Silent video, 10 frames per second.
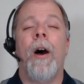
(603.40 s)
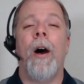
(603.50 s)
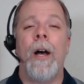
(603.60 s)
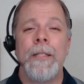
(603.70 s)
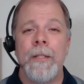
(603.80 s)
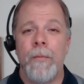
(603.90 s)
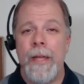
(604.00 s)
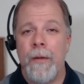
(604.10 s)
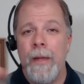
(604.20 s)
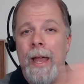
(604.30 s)
awesome
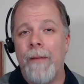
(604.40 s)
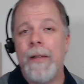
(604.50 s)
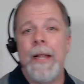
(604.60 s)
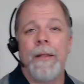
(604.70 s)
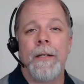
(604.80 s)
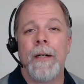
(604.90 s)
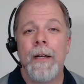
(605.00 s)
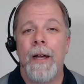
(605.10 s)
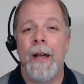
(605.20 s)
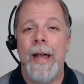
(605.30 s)
week. We have another
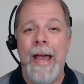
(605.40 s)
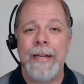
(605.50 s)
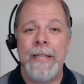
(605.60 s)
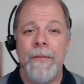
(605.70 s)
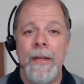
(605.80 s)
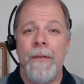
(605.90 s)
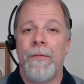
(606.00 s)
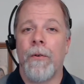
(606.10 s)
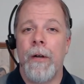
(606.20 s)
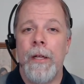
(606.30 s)
activity
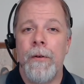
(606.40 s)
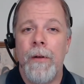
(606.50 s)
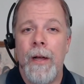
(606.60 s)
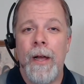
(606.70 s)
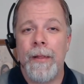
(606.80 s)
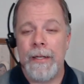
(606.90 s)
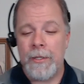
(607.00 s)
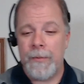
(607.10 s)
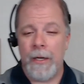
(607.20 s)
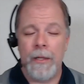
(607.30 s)
for you that
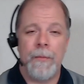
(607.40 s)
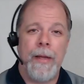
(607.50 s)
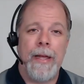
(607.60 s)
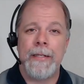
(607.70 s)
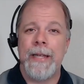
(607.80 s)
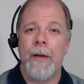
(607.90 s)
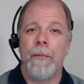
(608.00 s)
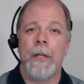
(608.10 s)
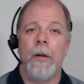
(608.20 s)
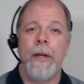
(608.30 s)
should be on the page down
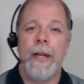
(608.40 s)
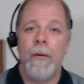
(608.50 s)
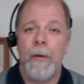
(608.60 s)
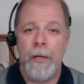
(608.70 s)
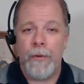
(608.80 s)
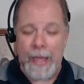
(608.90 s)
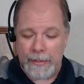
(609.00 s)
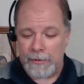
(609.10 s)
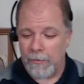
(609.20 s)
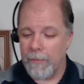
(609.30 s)
below here, where you
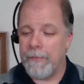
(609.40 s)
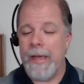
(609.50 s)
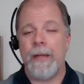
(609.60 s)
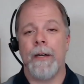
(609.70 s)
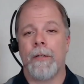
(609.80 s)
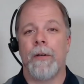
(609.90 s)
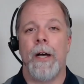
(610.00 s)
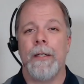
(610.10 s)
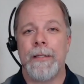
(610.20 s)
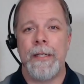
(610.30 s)
actually will make a
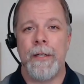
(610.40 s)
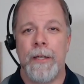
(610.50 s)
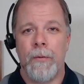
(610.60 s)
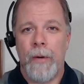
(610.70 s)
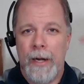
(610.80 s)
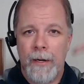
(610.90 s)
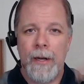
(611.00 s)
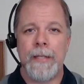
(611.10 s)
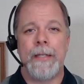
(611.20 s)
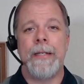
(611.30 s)
cross that you can wear
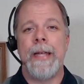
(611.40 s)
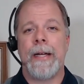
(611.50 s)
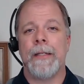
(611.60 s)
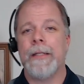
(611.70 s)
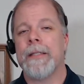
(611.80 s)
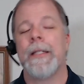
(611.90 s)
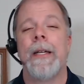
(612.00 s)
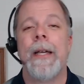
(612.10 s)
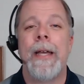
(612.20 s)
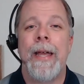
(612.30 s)
as a necklace.
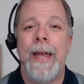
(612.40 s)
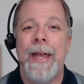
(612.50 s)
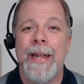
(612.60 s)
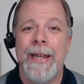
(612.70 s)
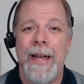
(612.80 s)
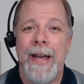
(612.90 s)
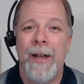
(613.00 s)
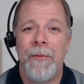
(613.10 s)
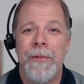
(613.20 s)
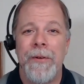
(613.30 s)
And I
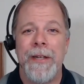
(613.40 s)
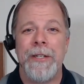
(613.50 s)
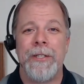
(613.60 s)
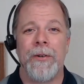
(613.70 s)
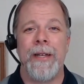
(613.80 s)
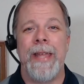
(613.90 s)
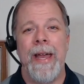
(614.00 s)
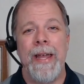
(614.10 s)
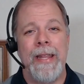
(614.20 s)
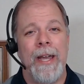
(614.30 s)
hope you enjoy
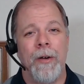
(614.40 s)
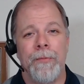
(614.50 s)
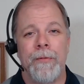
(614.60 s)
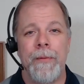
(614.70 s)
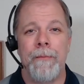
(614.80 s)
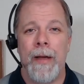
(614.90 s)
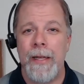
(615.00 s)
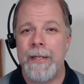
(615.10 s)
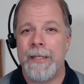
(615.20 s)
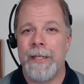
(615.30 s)
that, and that helps
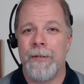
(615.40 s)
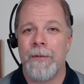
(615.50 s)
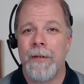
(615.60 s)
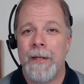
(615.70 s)
remind you